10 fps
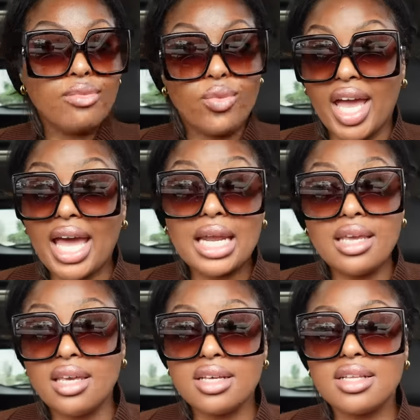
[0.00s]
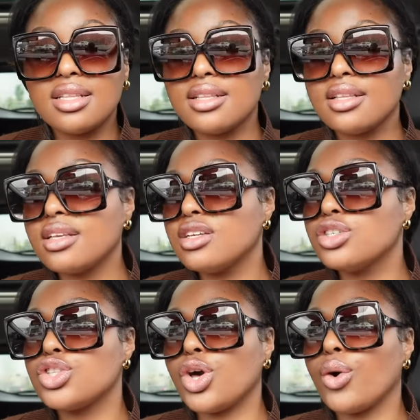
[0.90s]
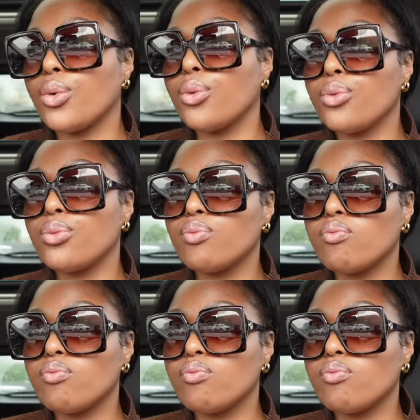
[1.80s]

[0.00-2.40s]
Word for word: we gotta eat. So